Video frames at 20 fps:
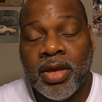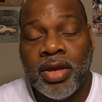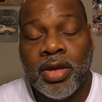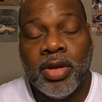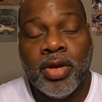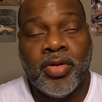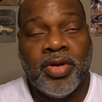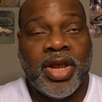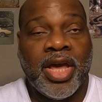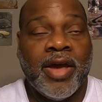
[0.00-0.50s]

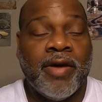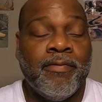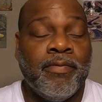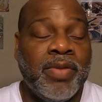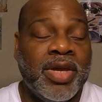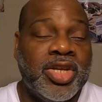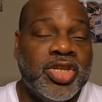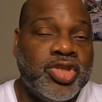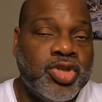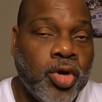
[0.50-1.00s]
You know, they
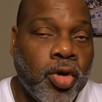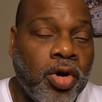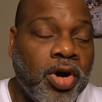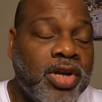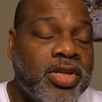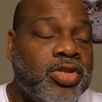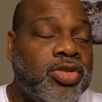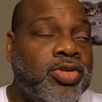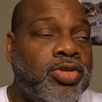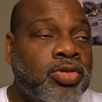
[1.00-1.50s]
have been
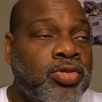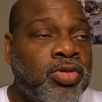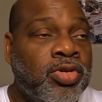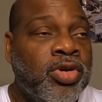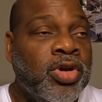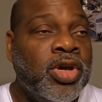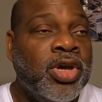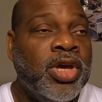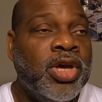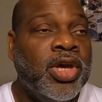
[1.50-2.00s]
taught
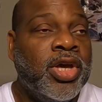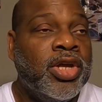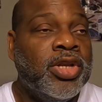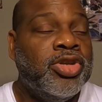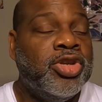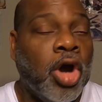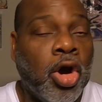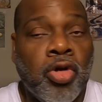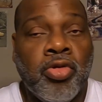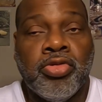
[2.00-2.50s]
to
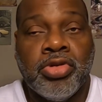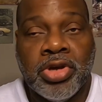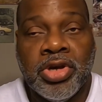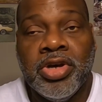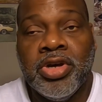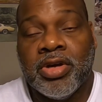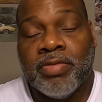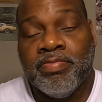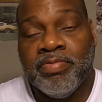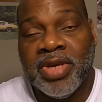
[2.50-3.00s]
don't
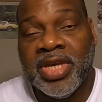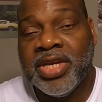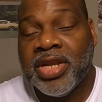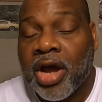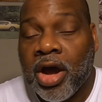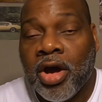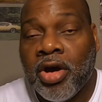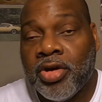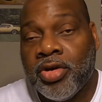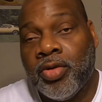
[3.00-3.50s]
cook
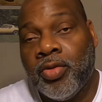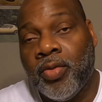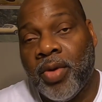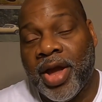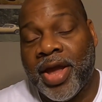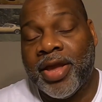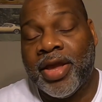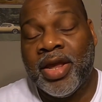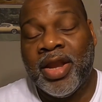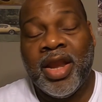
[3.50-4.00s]
meat all the
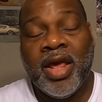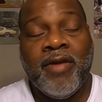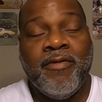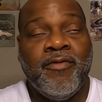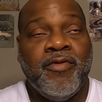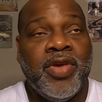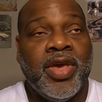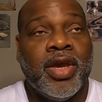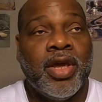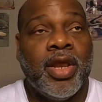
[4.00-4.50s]
way. And they
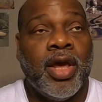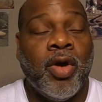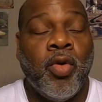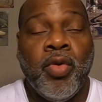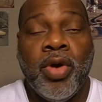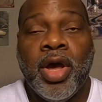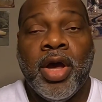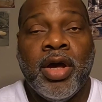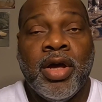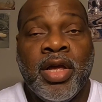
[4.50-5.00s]
figure
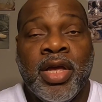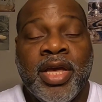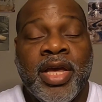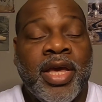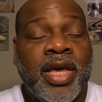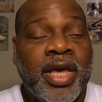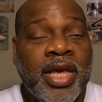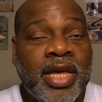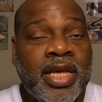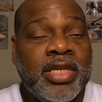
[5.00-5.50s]
that, well,
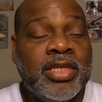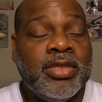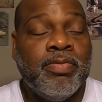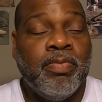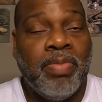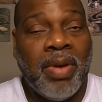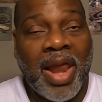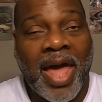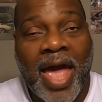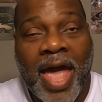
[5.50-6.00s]
he's
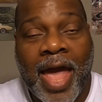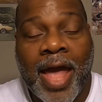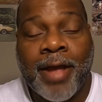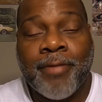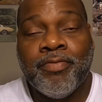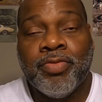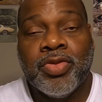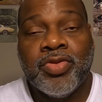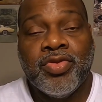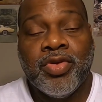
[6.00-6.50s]

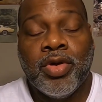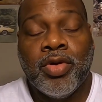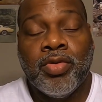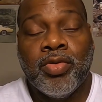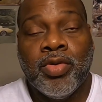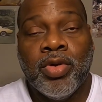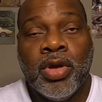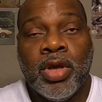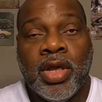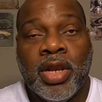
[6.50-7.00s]
black,
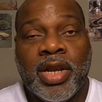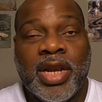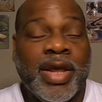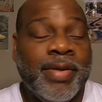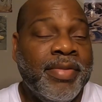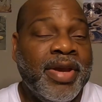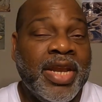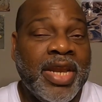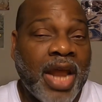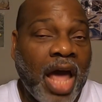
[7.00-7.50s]
so
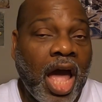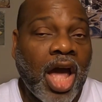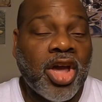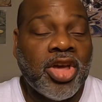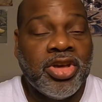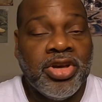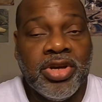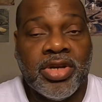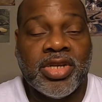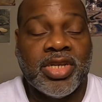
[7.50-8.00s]
let me
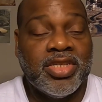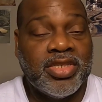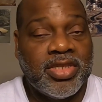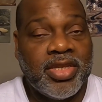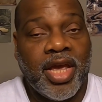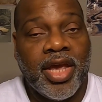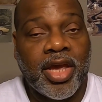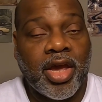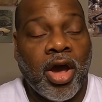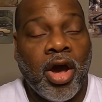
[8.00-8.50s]
not cook the
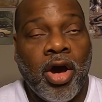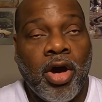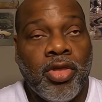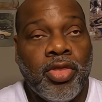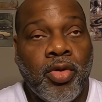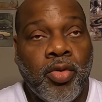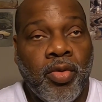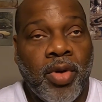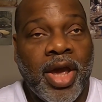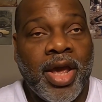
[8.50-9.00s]
steak
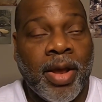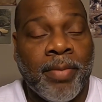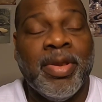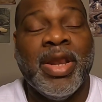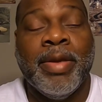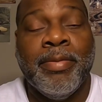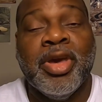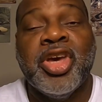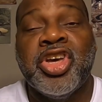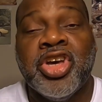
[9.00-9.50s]
all the way. I
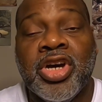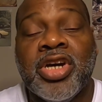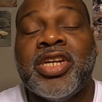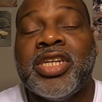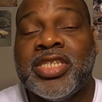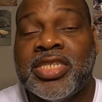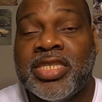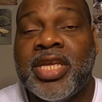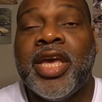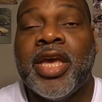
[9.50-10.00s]
mean, let me
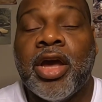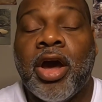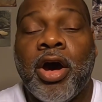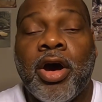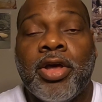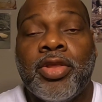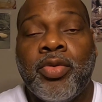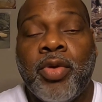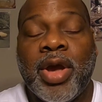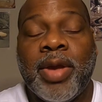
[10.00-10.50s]
cook the steak
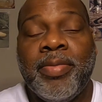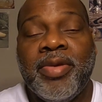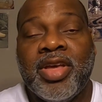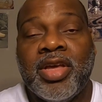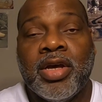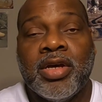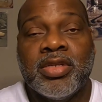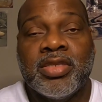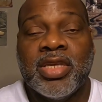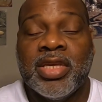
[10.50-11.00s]
all the way
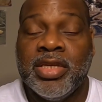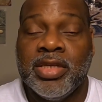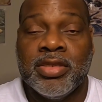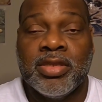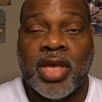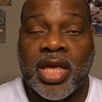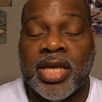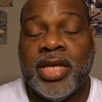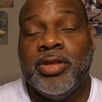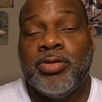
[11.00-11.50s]
because
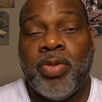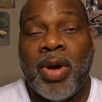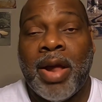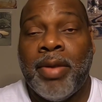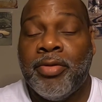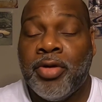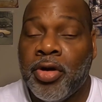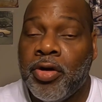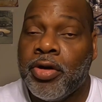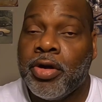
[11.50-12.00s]
he's he's
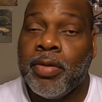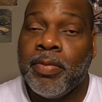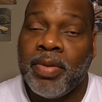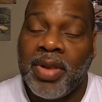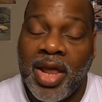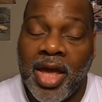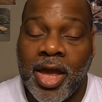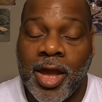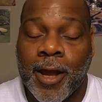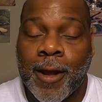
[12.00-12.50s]
probably gonna
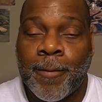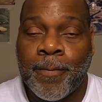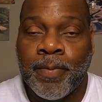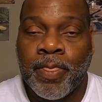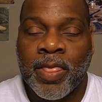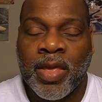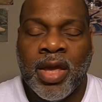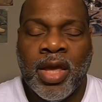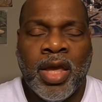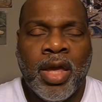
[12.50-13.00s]
complain.
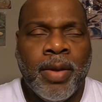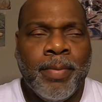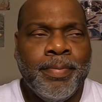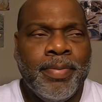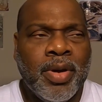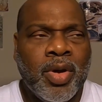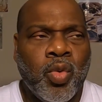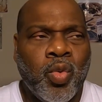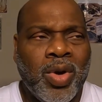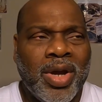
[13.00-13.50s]

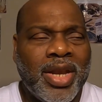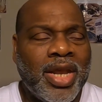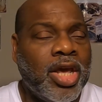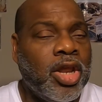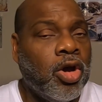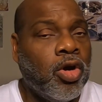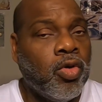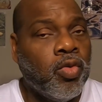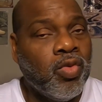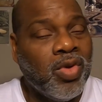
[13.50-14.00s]
But what
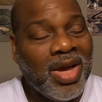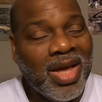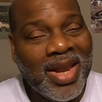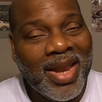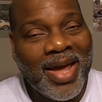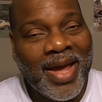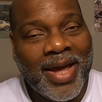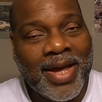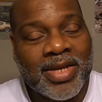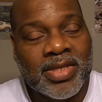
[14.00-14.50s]
they don't
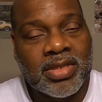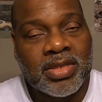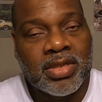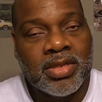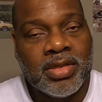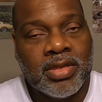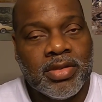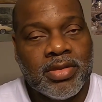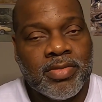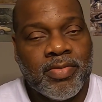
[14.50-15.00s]
realize
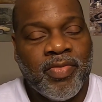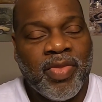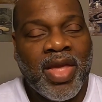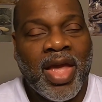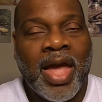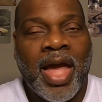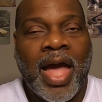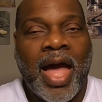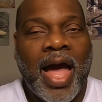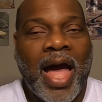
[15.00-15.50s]
is
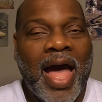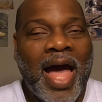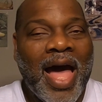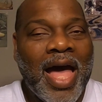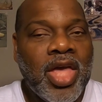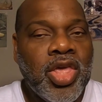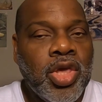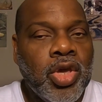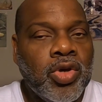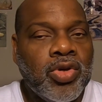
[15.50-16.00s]

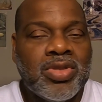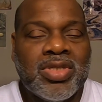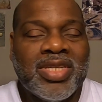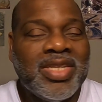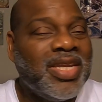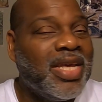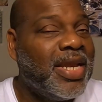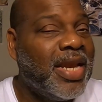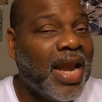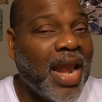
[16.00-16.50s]
I used
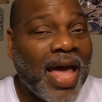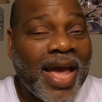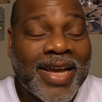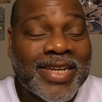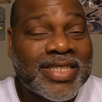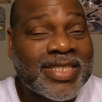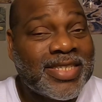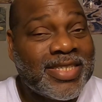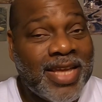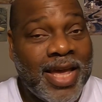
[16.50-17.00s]
to didn't
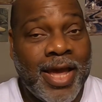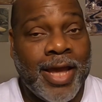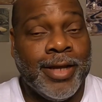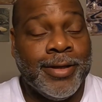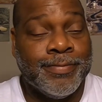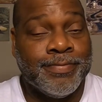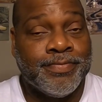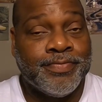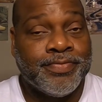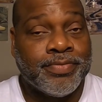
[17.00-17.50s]
like
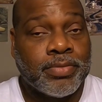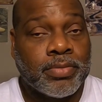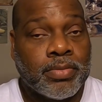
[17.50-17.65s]
steak.